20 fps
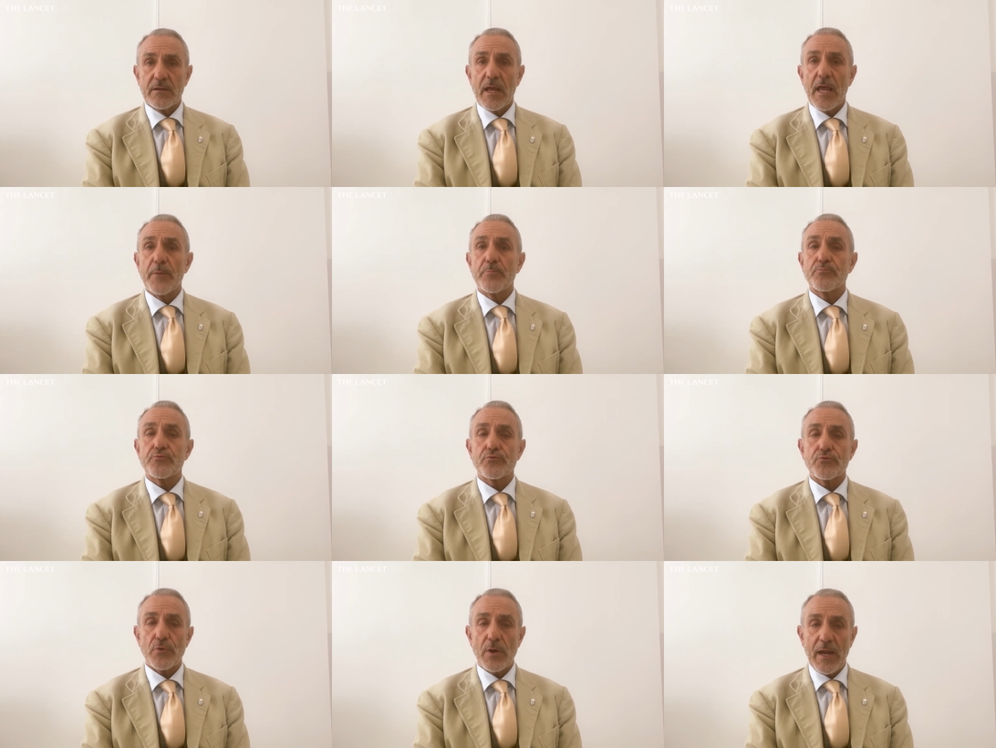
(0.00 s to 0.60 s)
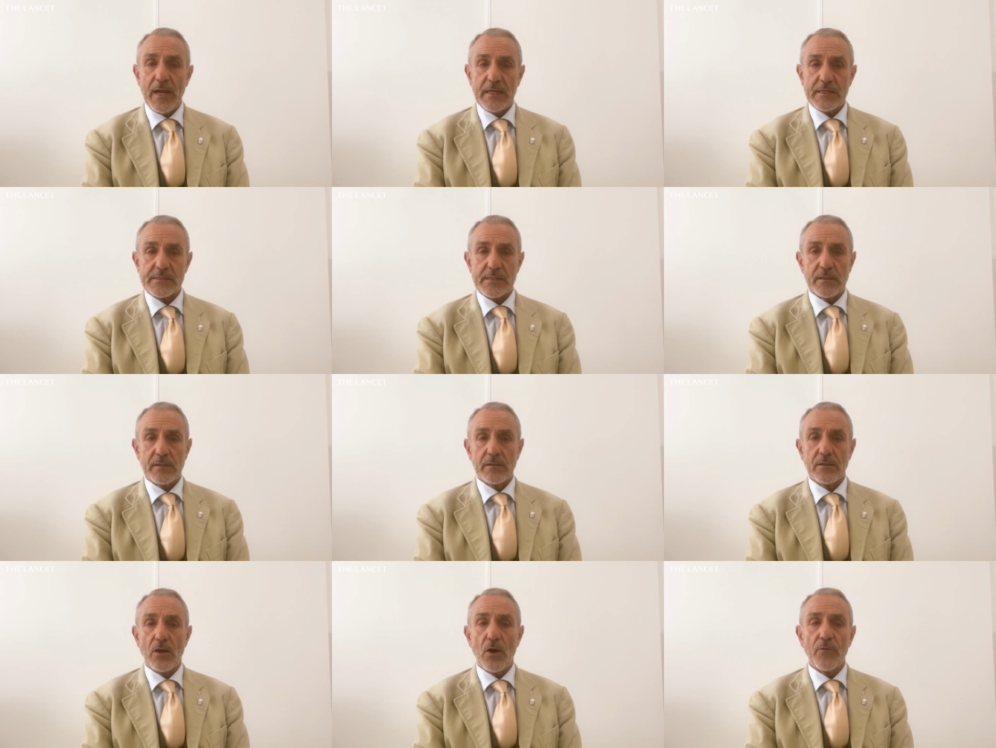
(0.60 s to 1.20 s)

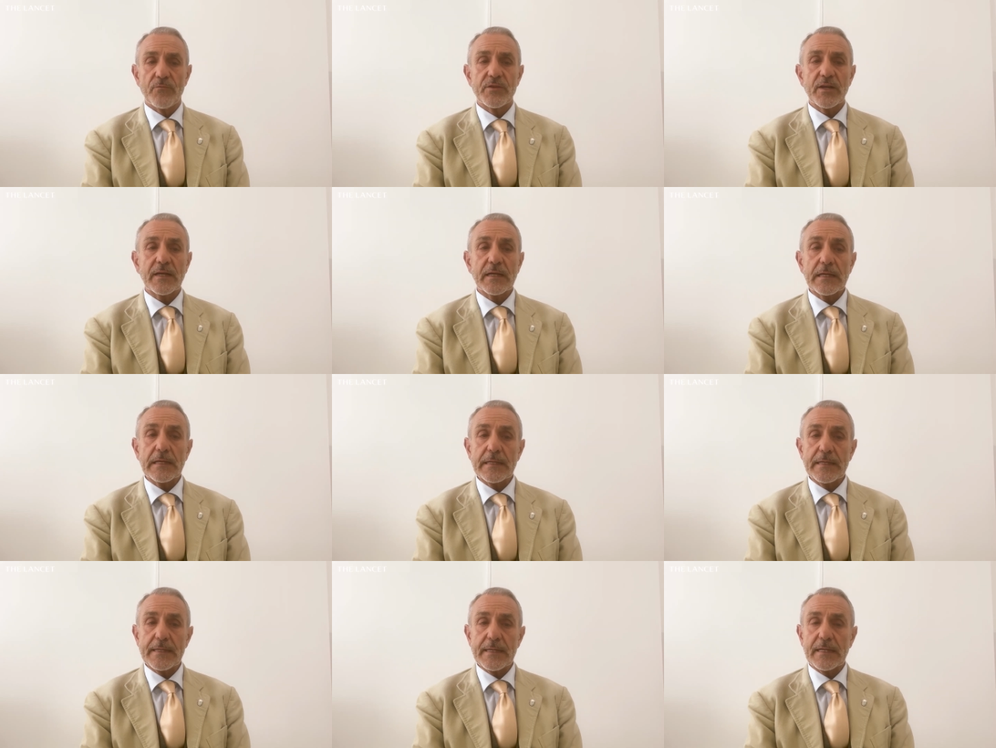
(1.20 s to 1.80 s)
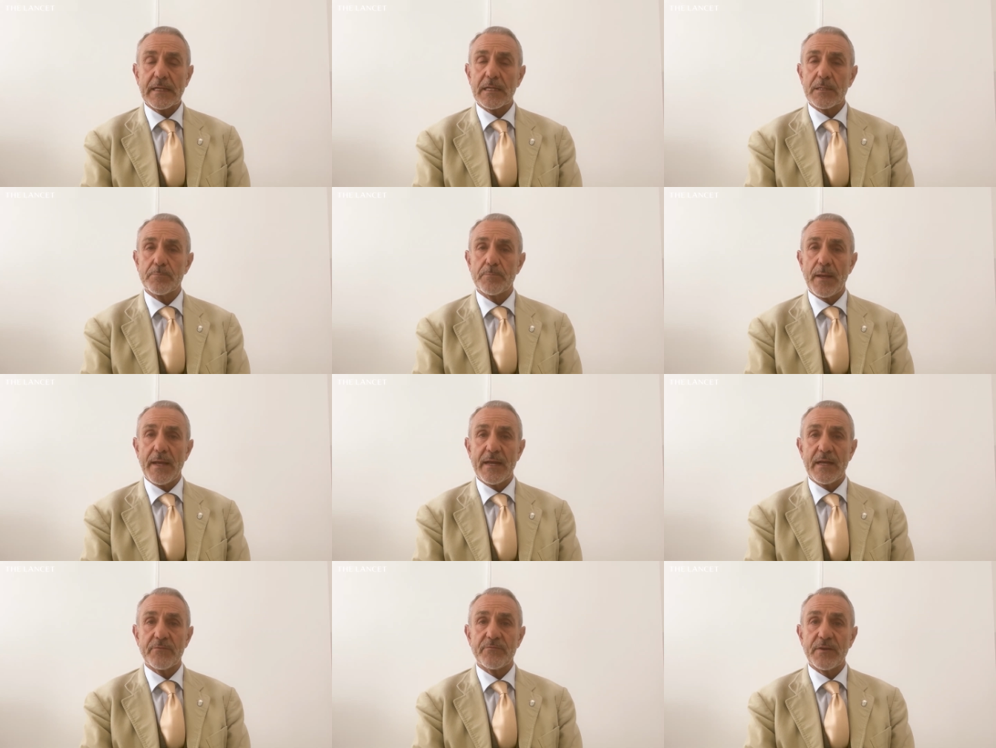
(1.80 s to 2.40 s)
appraisal of the clinical
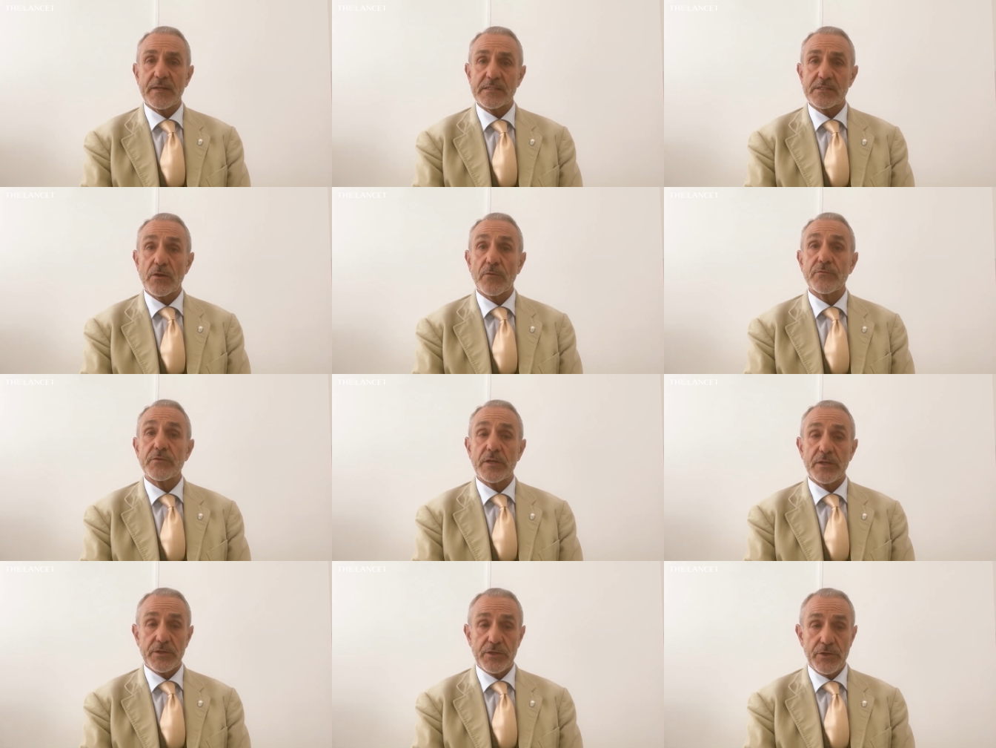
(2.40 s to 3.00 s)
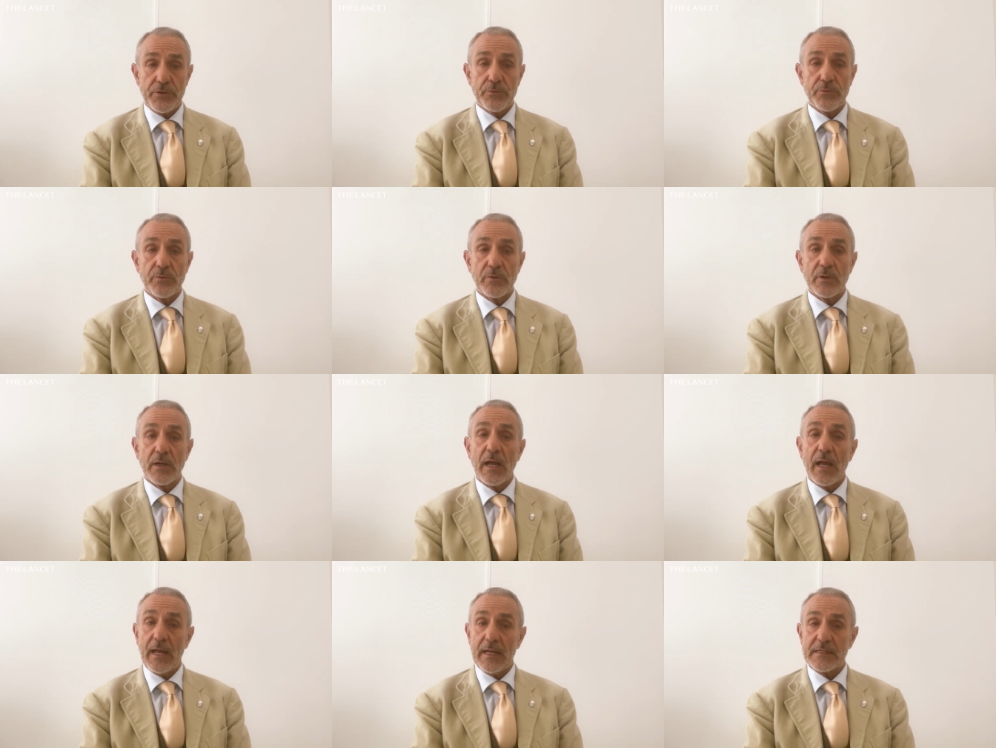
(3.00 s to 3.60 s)
benefits of the new
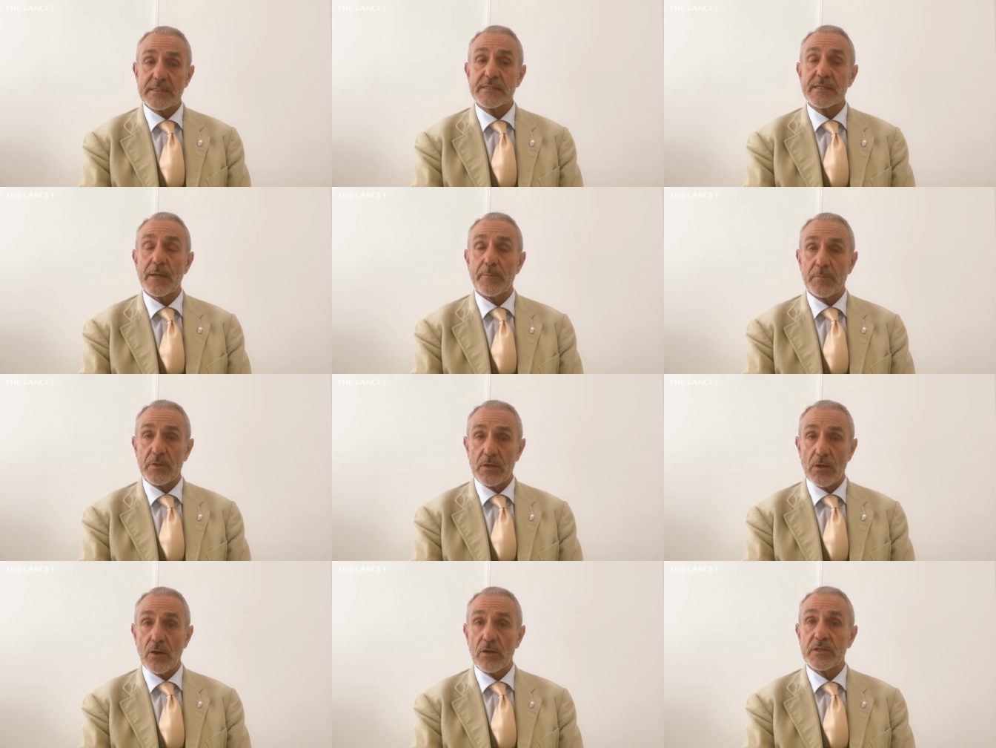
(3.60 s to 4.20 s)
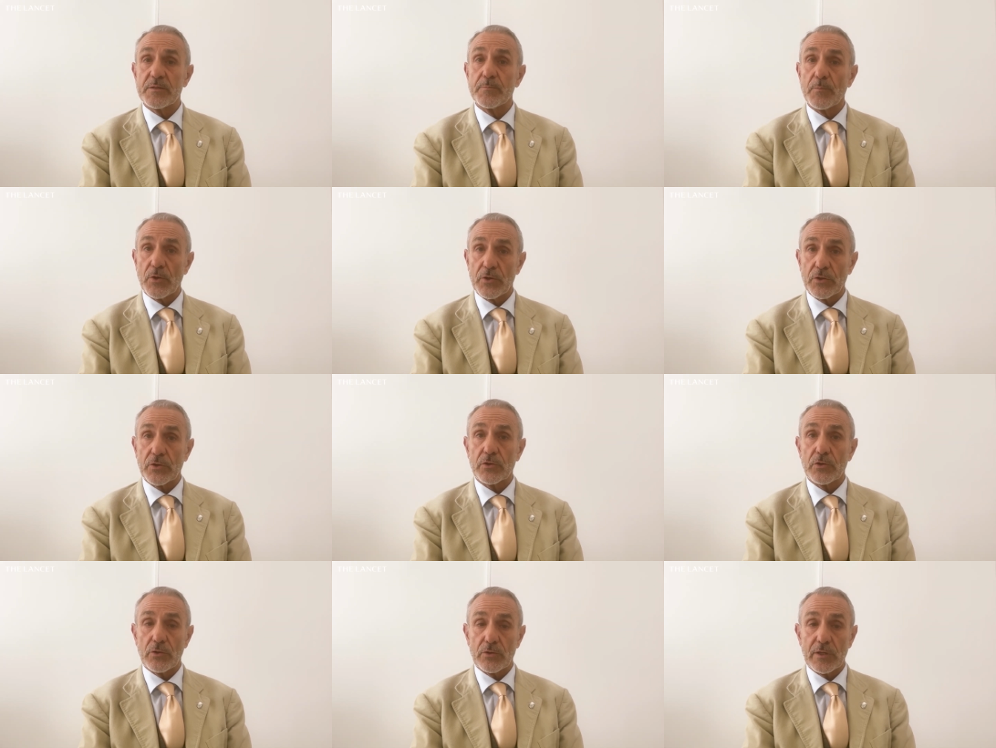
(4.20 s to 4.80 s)
anti amyloid
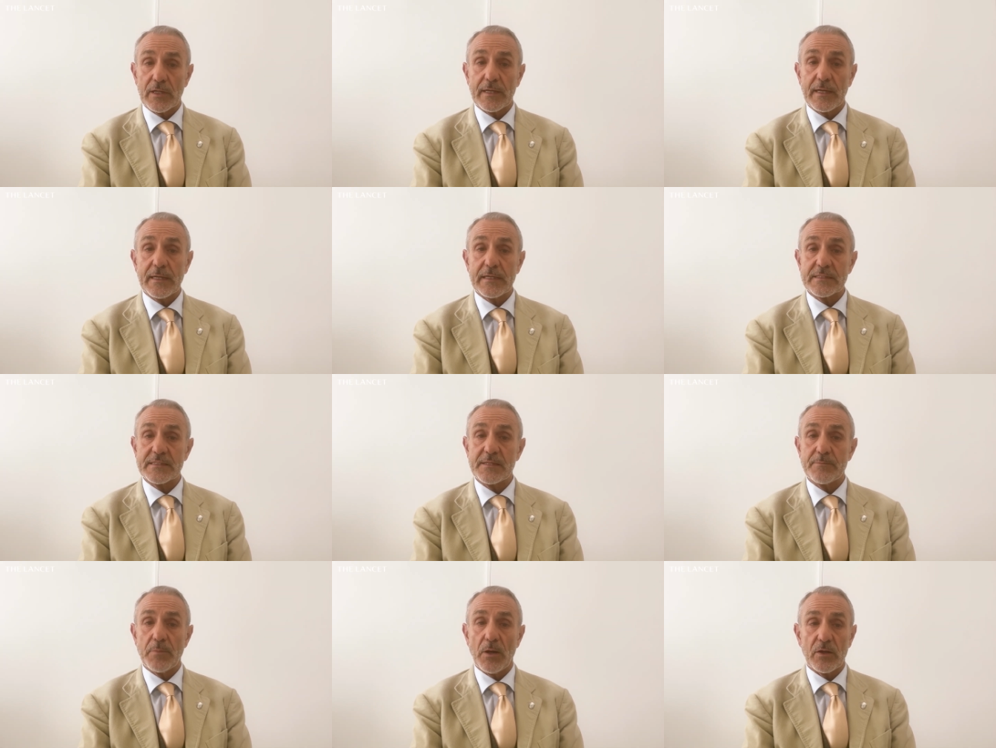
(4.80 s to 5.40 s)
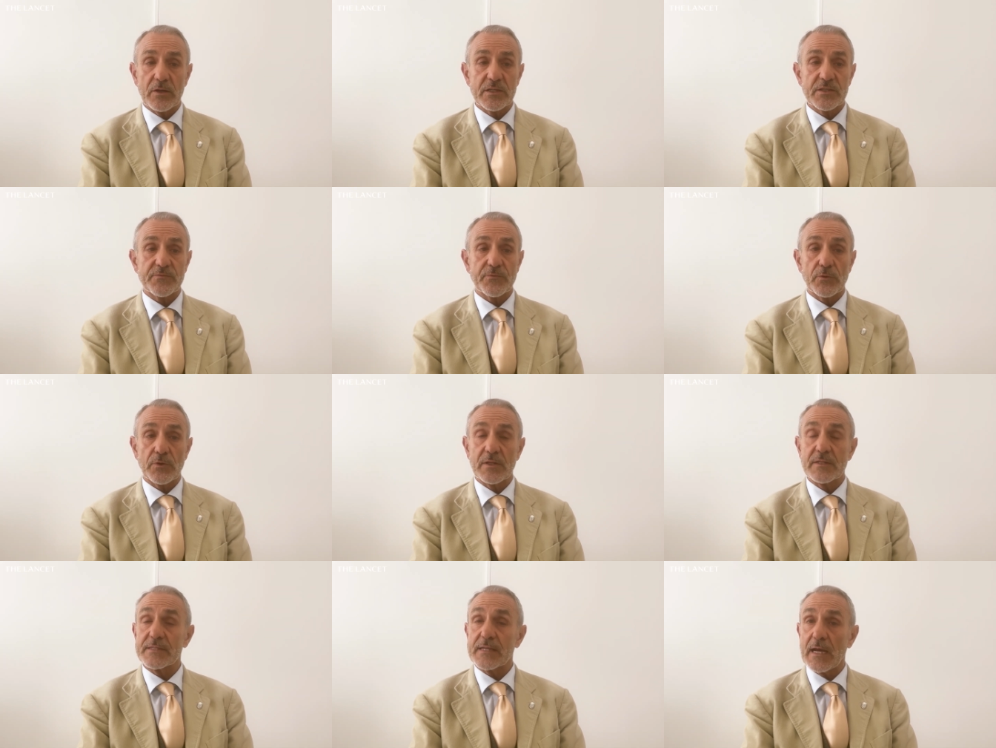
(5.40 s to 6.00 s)
monoclonal antibodies
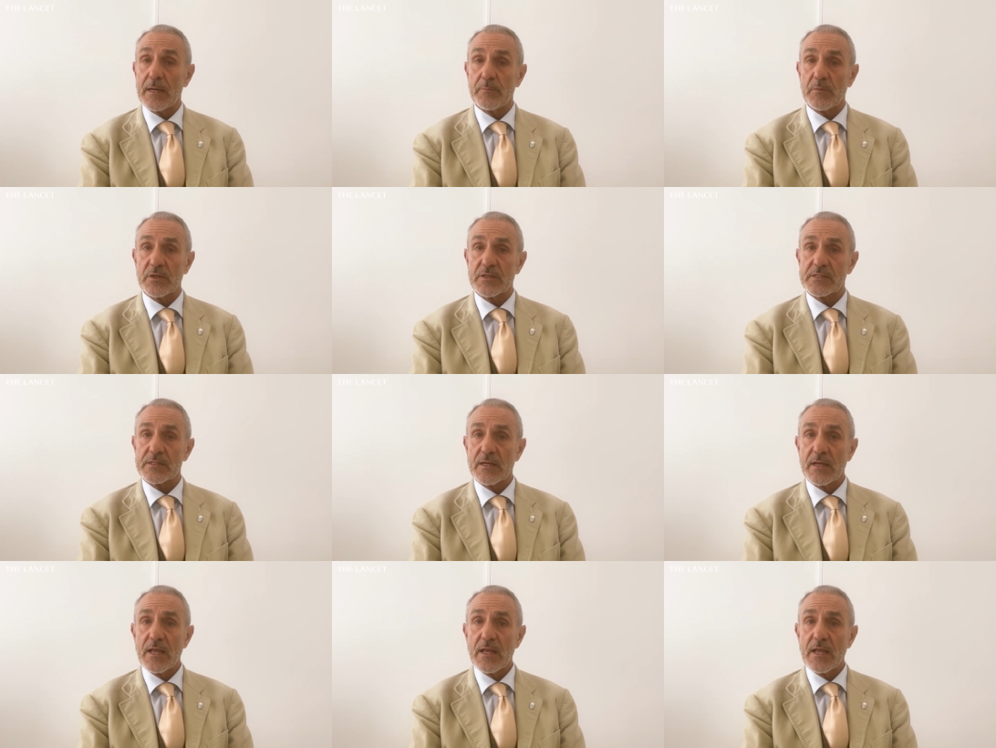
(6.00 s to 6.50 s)
for Alzheimer's